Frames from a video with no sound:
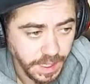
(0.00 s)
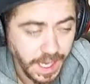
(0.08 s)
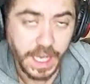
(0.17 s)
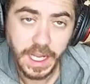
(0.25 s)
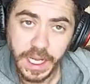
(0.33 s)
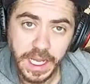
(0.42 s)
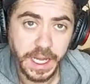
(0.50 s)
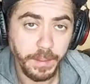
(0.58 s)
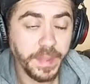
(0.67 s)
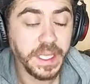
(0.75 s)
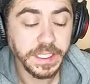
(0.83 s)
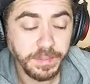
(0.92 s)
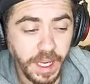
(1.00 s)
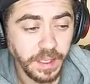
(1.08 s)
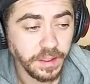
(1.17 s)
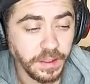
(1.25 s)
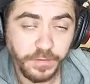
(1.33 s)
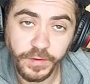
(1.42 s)
I ain't got a lot of beats
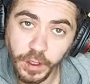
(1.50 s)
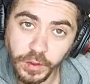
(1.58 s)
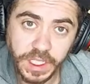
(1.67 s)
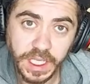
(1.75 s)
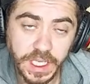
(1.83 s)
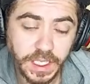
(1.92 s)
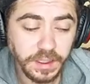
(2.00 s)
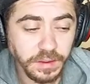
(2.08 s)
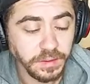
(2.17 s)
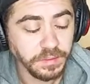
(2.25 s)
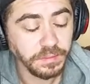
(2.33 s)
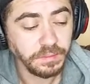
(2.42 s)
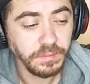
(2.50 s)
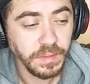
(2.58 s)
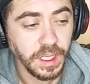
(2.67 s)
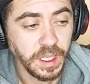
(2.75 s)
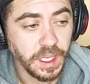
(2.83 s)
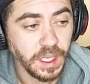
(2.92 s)
mad. The flow's clean.
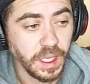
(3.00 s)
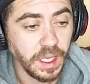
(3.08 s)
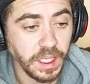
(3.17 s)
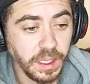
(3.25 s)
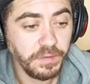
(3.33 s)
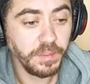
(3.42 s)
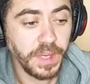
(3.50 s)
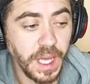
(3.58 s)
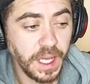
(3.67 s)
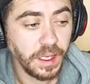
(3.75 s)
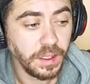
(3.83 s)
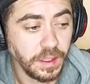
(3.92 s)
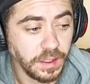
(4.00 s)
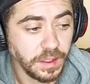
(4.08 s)
I'll give him that.